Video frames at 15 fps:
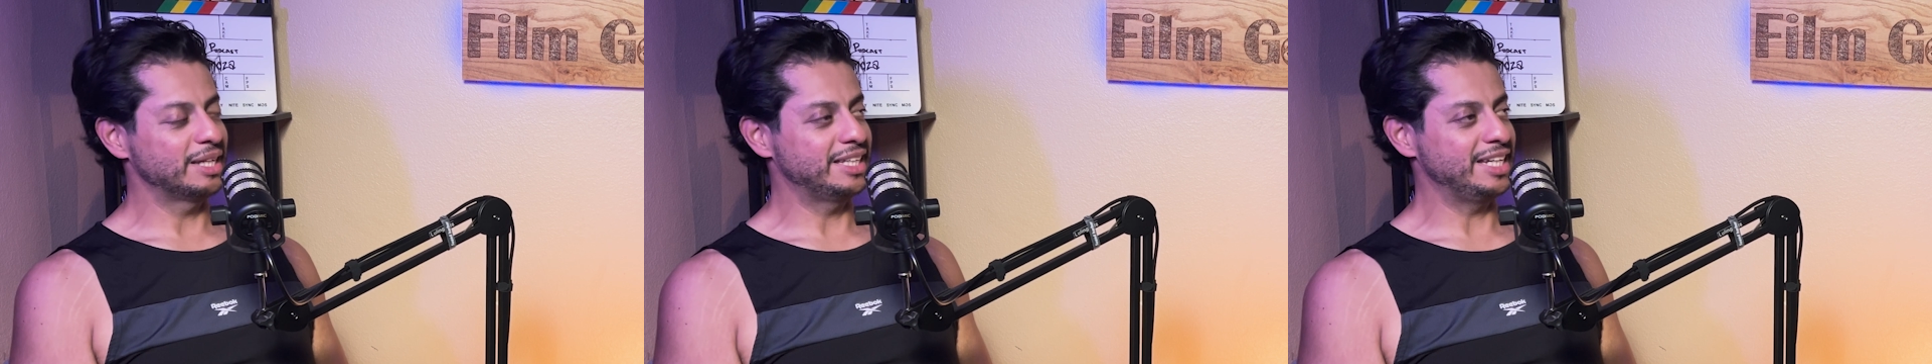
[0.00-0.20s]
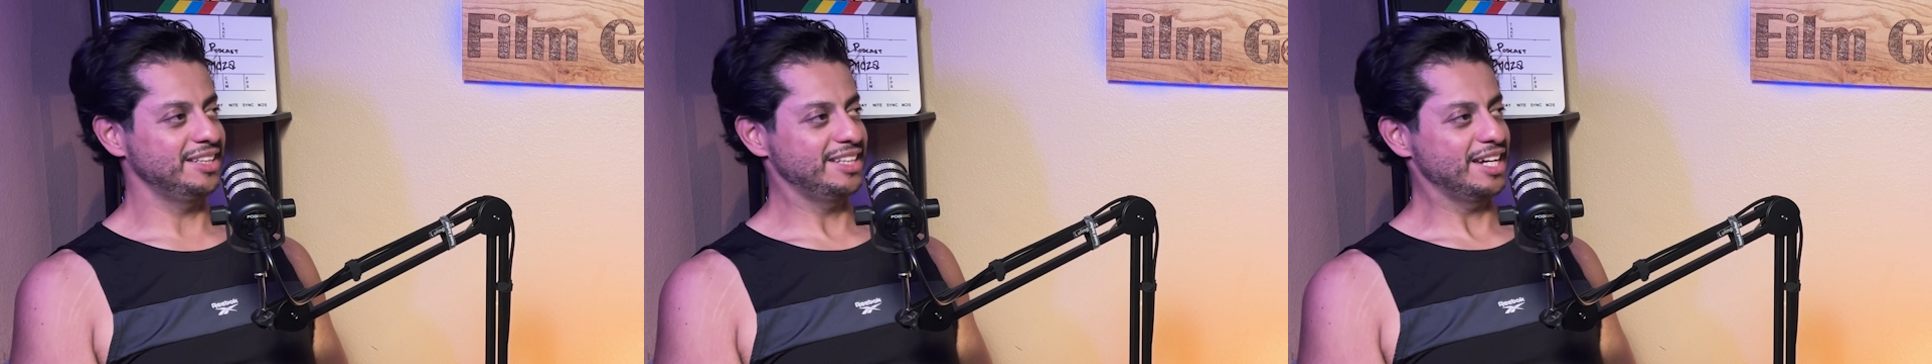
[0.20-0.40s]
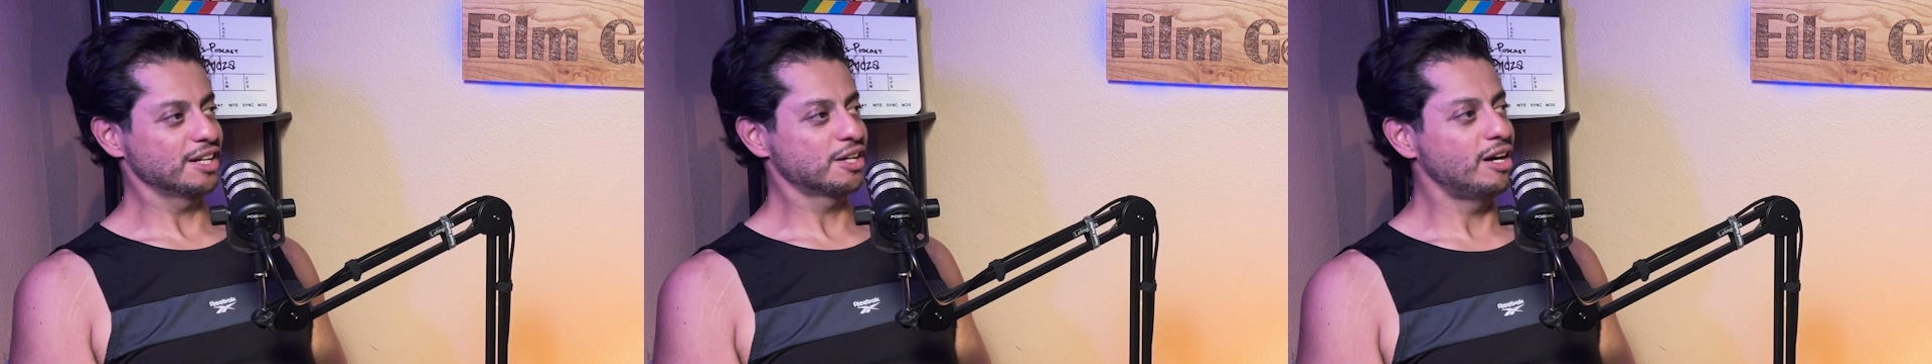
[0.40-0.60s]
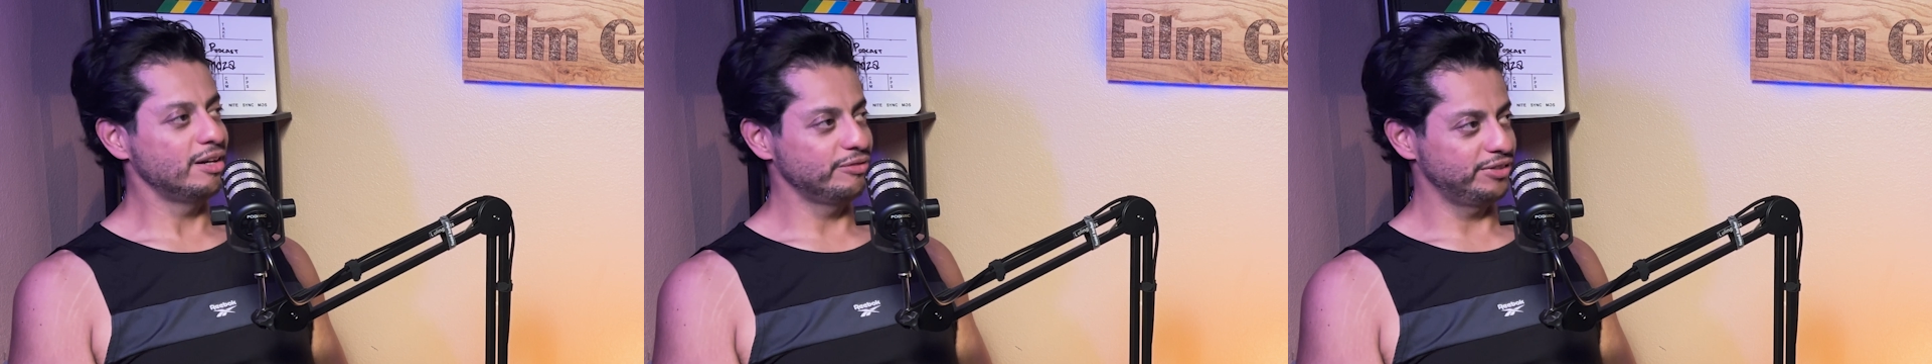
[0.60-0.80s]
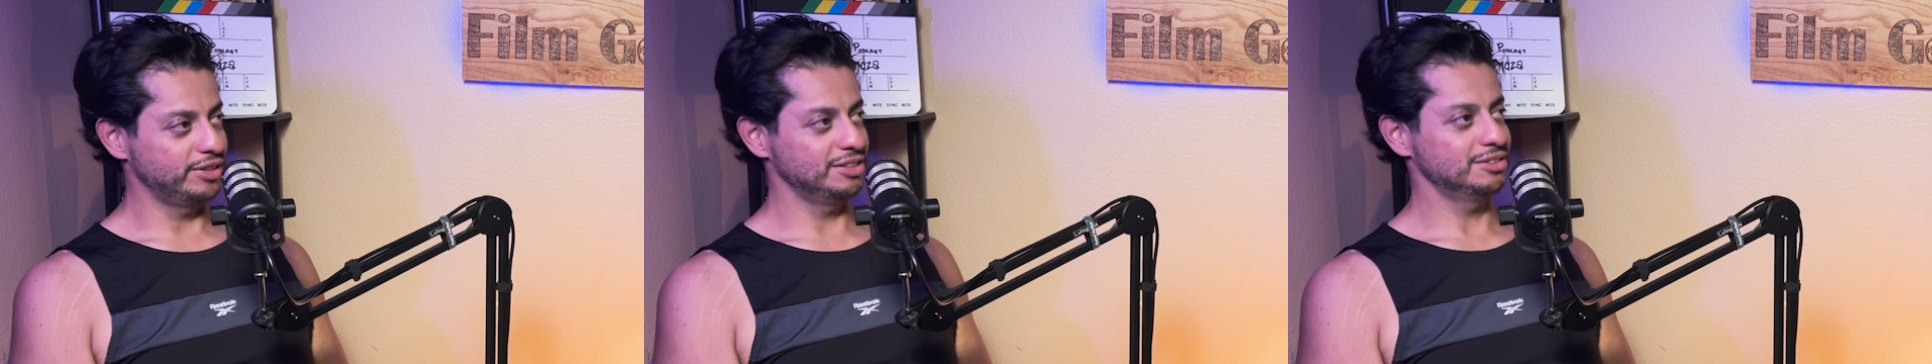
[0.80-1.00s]
gained that
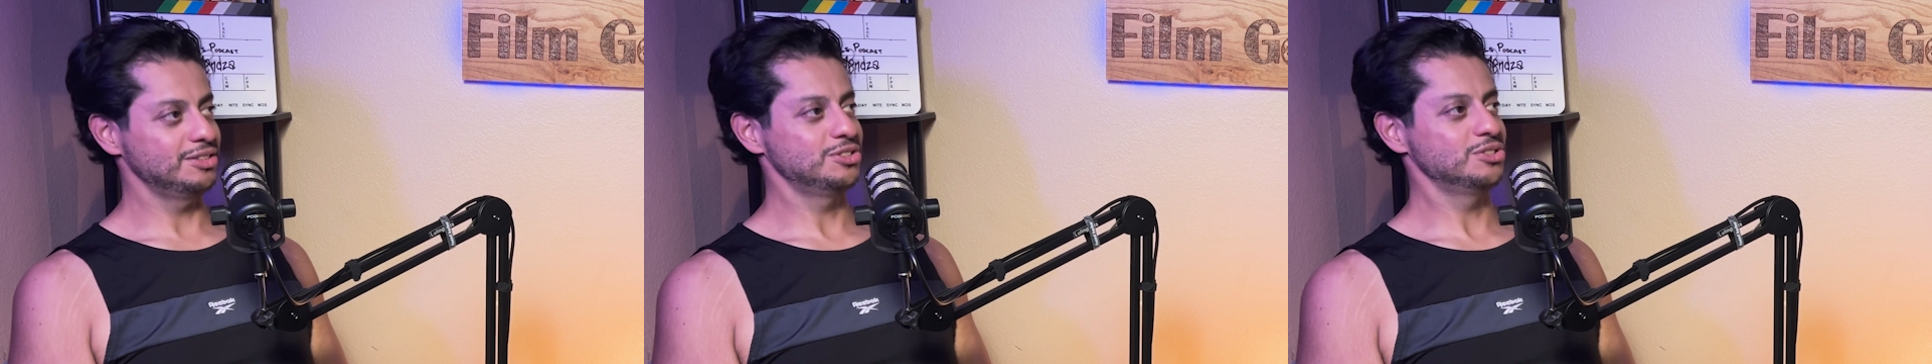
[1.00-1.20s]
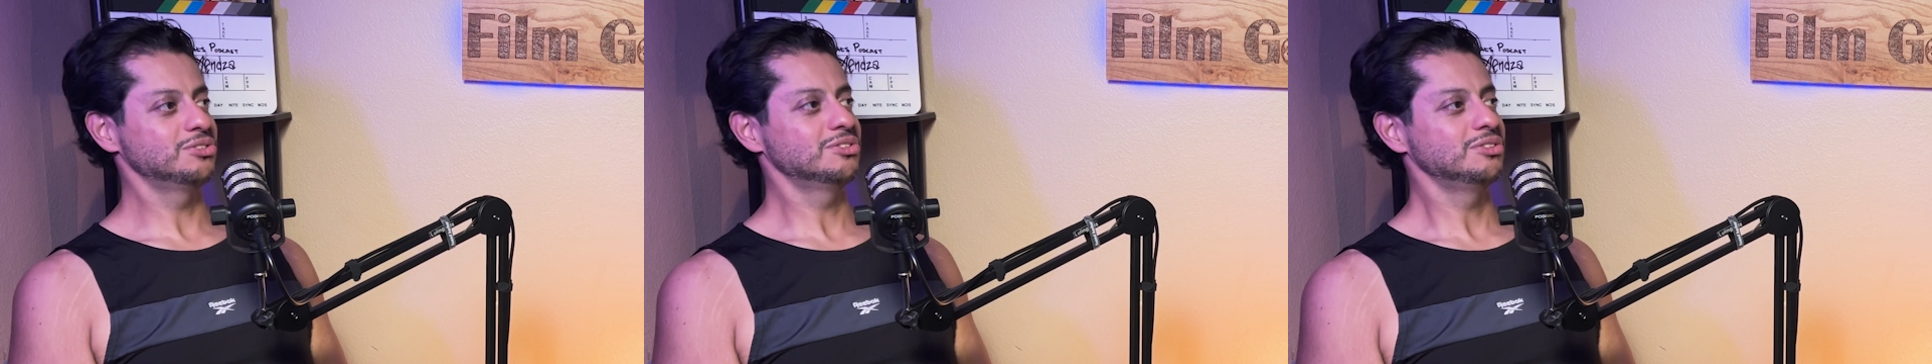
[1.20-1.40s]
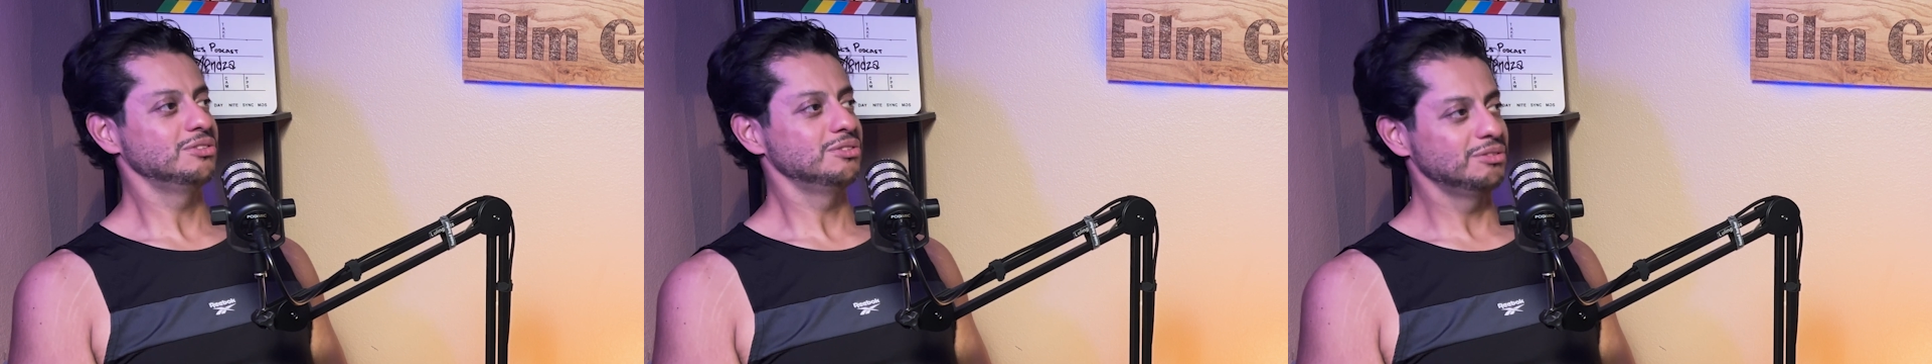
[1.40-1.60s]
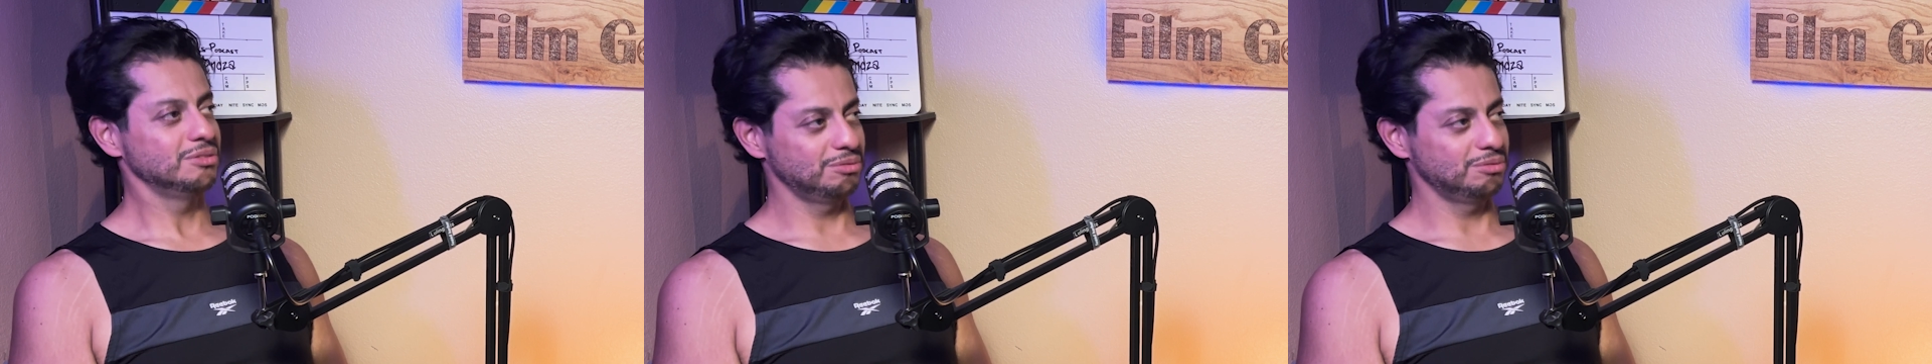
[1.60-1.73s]
confidence to just